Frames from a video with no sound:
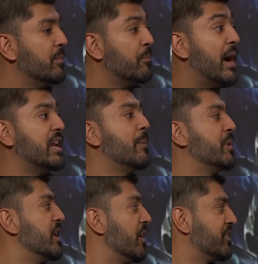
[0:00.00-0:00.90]
might not
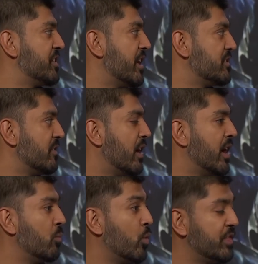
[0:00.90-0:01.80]
be enough to
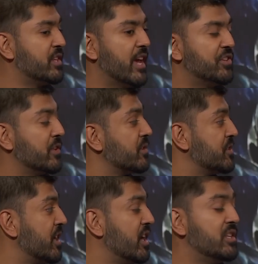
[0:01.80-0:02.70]
satisfy what the tank junglers
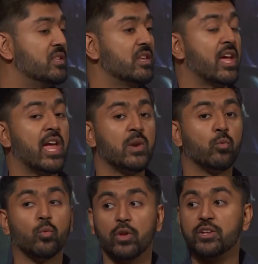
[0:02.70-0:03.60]
need, and
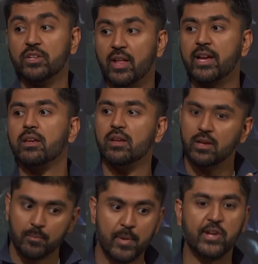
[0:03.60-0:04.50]
we're willing to like
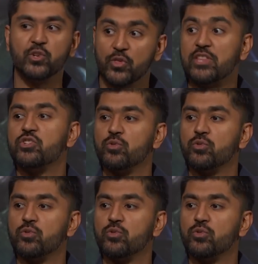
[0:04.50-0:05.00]
make sure that's